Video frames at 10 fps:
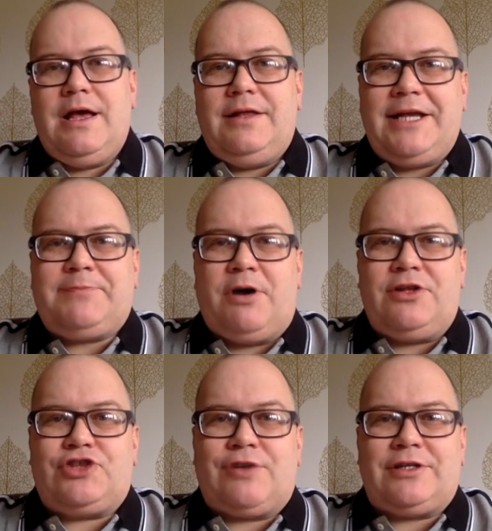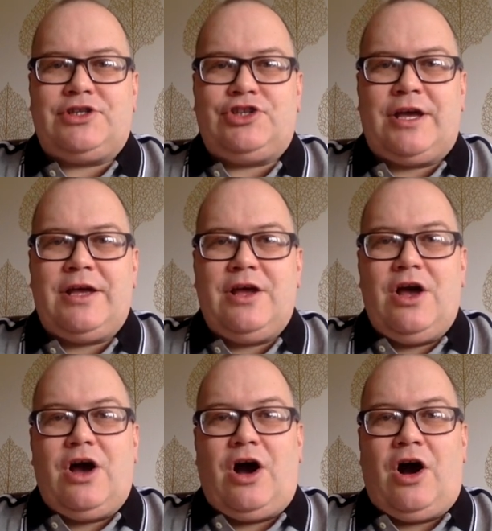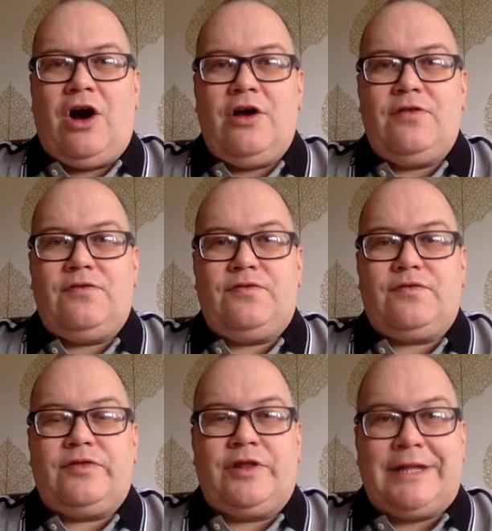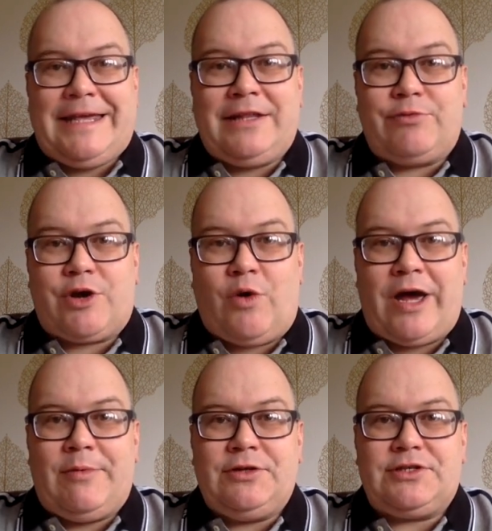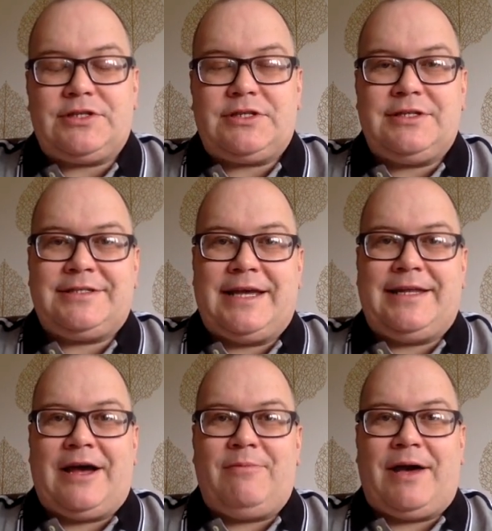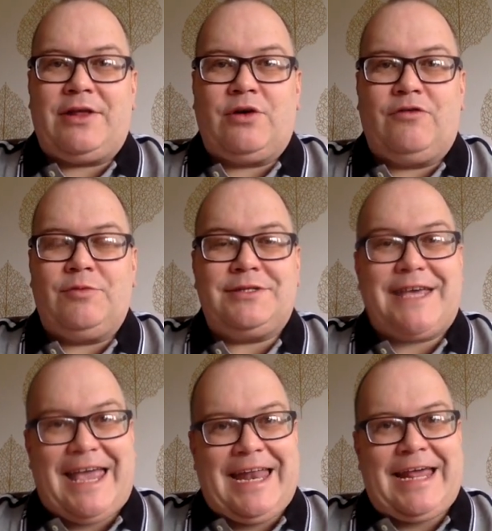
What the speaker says: Next part of the strategy are the legal requirements set down by the government in